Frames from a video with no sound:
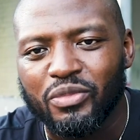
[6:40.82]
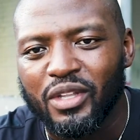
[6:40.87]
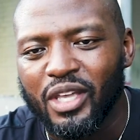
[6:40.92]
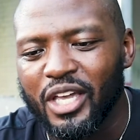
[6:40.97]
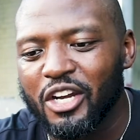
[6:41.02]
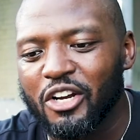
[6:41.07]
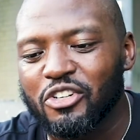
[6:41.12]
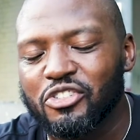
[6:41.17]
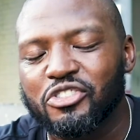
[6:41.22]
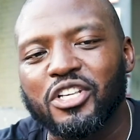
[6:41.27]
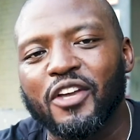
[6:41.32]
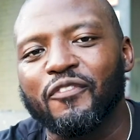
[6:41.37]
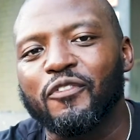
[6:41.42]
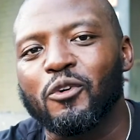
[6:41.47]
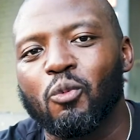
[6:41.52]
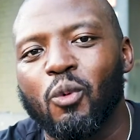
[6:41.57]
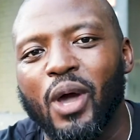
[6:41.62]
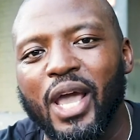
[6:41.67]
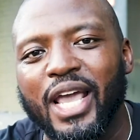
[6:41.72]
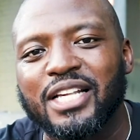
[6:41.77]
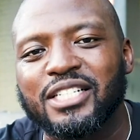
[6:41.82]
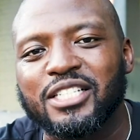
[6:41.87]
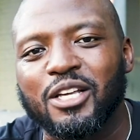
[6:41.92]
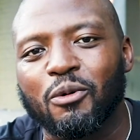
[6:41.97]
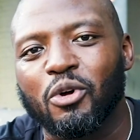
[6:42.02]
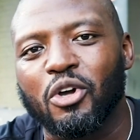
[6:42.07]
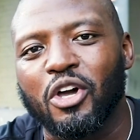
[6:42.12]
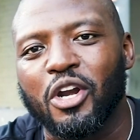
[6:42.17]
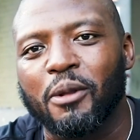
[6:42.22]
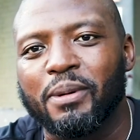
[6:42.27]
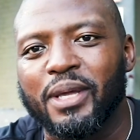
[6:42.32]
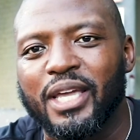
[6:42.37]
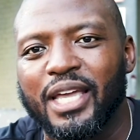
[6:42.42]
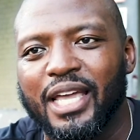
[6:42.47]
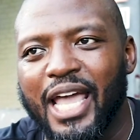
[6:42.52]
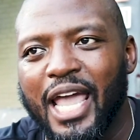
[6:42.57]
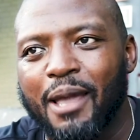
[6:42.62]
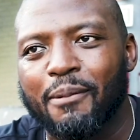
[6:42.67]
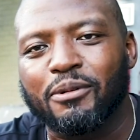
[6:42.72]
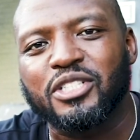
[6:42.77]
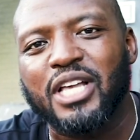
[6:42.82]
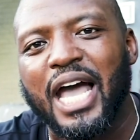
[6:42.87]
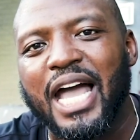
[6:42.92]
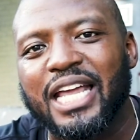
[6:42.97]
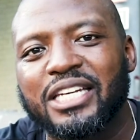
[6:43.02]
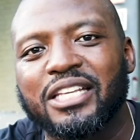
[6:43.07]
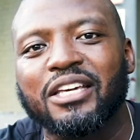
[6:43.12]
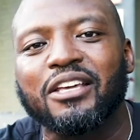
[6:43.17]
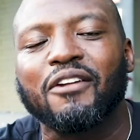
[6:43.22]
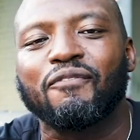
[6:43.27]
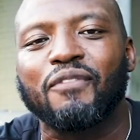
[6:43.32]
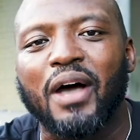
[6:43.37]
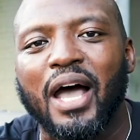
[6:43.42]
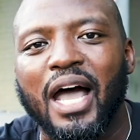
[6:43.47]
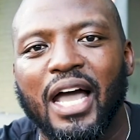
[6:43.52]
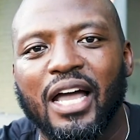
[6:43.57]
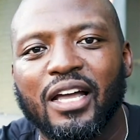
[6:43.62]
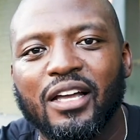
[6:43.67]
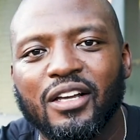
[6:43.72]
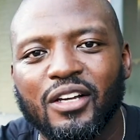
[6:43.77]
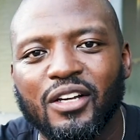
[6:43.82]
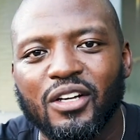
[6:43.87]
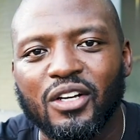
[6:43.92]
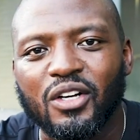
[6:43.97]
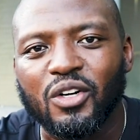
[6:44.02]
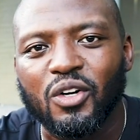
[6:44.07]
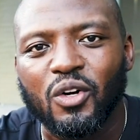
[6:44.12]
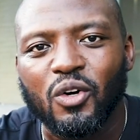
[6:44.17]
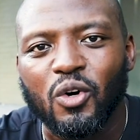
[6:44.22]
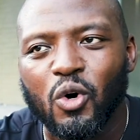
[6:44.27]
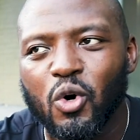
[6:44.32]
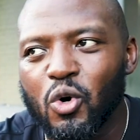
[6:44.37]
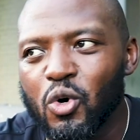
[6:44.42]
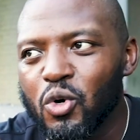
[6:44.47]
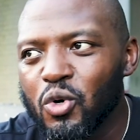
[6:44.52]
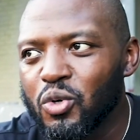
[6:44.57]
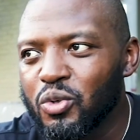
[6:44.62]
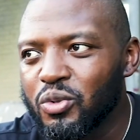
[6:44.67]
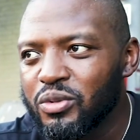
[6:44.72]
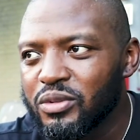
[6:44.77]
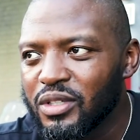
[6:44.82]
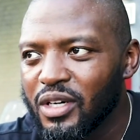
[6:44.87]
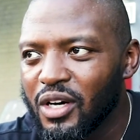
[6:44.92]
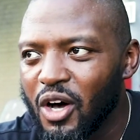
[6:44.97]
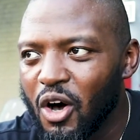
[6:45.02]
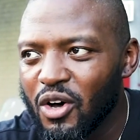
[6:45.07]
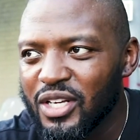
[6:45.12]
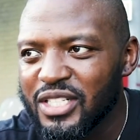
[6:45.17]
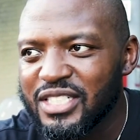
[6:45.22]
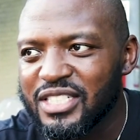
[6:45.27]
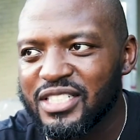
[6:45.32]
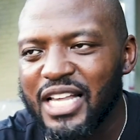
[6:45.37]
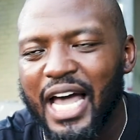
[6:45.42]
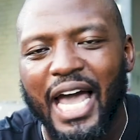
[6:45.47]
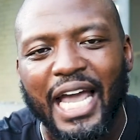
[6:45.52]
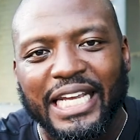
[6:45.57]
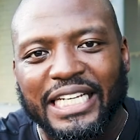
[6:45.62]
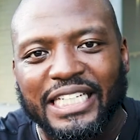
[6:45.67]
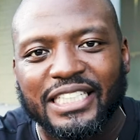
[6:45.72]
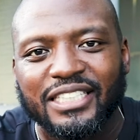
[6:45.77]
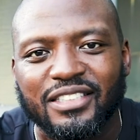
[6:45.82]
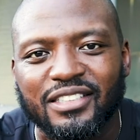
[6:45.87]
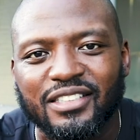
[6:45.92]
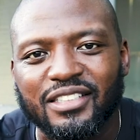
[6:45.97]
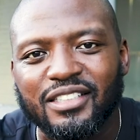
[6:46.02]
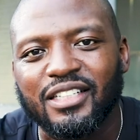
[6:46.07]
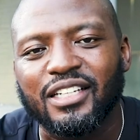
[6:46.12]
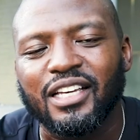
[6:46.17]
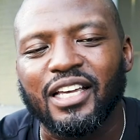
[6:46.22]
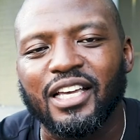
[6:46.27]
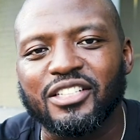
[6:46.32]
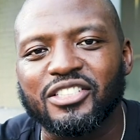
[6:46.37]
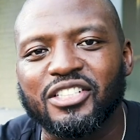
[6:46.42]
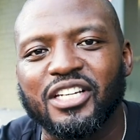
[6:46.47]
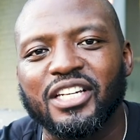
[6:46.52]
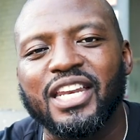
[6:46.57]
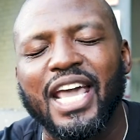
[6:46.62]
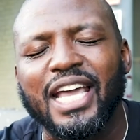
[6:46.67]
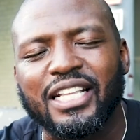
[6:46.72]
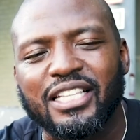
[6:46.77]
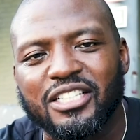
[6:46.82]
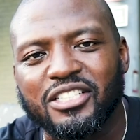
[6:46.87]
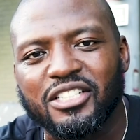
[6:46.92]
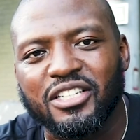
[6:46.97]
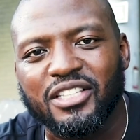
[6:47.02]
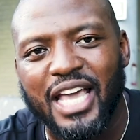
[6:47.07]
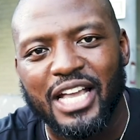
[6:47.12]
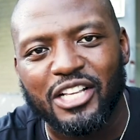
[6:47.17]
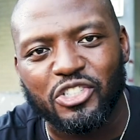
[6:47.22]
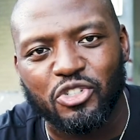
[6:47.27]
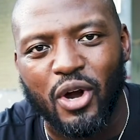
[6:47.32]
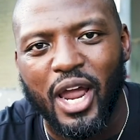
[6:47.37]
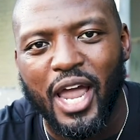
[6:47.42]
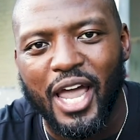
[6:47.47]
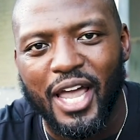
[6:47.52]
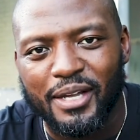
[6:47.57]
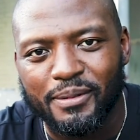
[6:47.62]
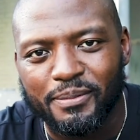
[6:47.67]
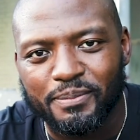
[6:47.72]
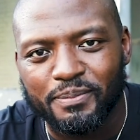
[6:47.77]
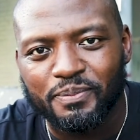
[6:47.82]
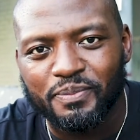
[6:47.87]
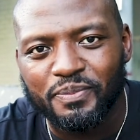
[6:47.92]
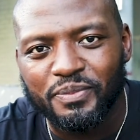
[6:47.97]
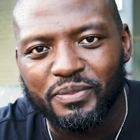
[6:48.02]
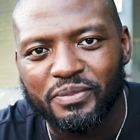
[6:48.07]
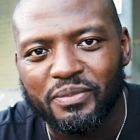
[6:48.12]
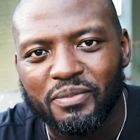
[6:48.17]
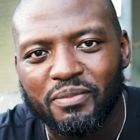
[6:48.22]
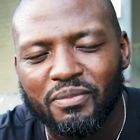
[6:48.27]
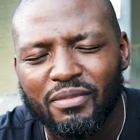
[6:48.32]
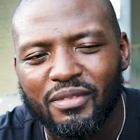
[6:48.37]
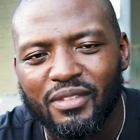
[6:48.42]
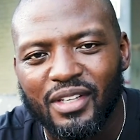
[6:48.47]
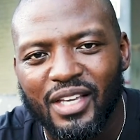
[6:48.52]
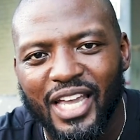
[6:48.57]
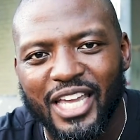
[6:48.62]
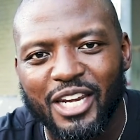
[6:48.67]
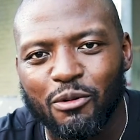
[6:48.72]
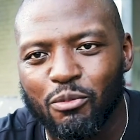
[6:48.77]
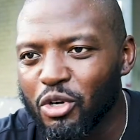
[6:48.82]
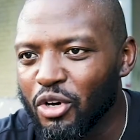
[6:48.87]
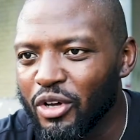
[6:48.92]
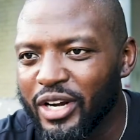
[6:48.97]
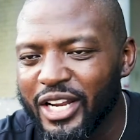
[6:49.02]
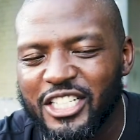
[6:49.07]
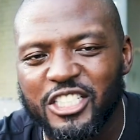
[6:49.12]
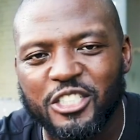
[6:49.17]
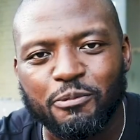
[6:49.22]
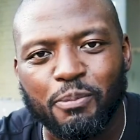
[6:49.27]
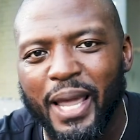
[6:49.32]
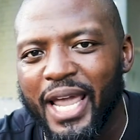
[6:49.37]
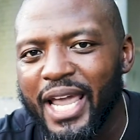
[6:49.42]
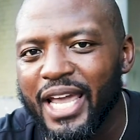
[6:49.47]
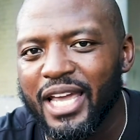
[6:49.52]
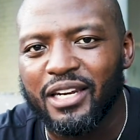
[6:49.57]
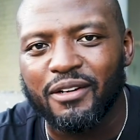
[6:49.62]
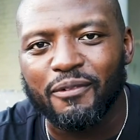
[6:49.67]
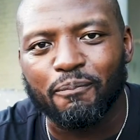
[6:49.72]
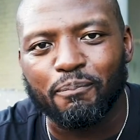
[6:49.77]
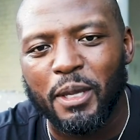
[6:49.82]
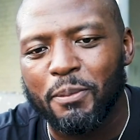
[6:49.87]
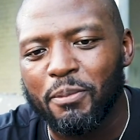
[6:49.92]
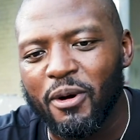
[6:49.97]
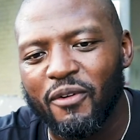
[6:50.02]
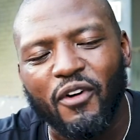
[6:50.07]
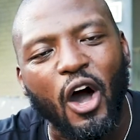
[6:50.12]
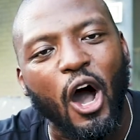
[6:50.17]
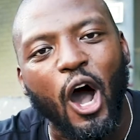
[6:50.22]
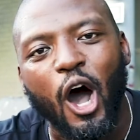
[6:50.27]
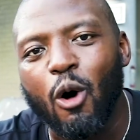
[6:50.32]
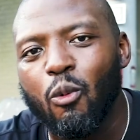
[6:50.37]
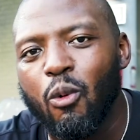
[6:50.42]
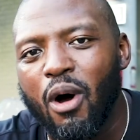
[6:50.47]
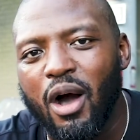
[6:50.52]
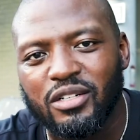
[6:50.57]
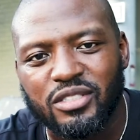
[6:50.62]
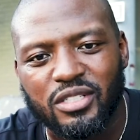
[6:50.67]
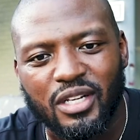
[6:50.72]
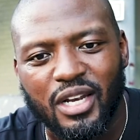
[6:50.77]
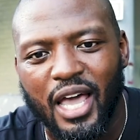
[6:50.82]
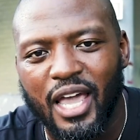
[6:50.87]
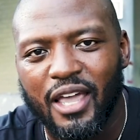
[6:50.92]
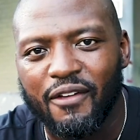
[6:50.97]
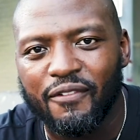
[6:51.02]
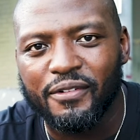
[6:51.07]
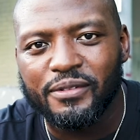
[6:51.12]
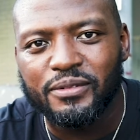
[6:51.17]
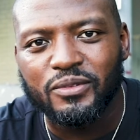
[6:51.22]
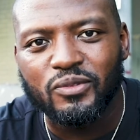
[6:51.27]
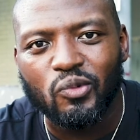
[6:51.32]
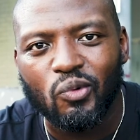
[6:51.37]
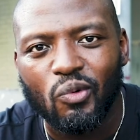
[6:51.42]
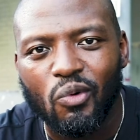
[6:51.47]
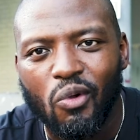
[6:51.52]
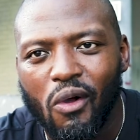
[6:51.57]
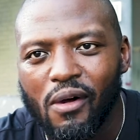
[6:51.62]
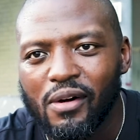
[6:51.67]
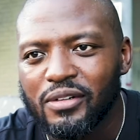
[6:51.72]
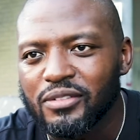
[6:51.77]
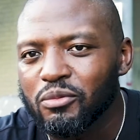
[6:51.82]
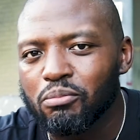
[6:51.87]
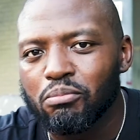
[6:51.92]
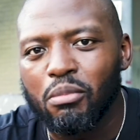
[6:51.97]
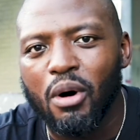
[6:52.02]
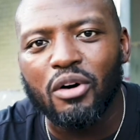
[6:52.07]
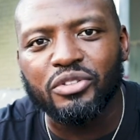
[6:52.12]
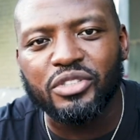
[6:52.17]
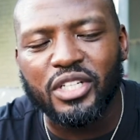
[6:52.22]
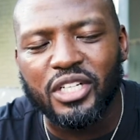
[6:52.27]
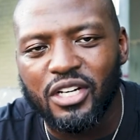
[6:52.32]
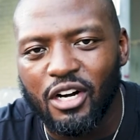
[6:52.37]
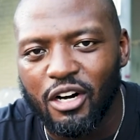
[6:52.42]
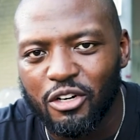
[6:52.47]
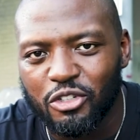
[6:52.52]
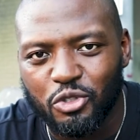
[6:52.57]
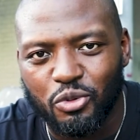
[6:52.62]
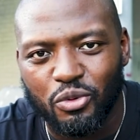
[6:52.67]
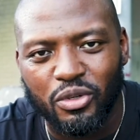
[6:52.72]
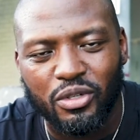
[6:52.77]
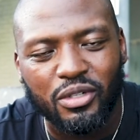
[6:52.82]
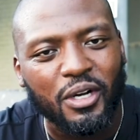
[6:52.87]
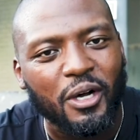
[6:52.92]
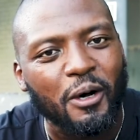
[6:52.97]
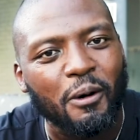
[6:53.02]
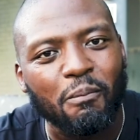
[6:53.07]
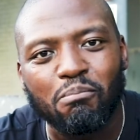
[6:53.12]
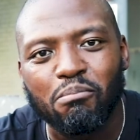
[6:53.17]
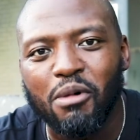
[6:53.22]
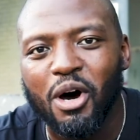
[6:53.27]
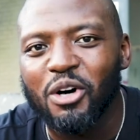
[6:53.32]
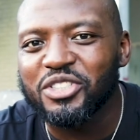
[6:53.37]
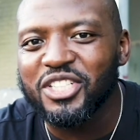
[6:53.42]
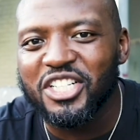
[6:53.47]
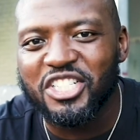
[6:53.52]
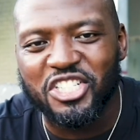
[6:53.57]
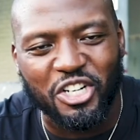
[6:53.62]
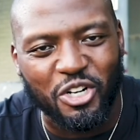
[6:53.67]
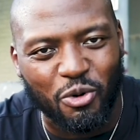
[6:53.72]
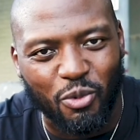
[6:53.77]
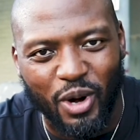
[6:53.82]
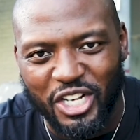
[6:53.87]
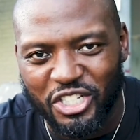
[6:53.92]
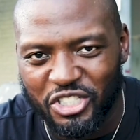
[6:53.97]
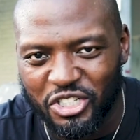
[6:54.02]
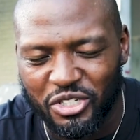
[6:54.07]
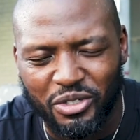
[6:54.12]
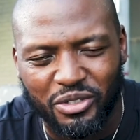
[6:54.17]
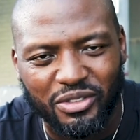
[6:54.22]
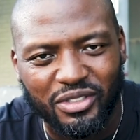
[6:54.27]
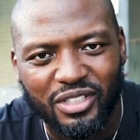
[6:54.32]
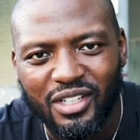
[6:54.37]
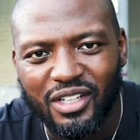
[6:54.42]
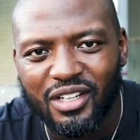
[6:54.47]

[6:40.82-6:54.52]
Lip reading: And there's different ways that we're going to be able to identify who on site is connected to that tribe. And we're going to expand people of all walks of life, multicultural, multi-generational,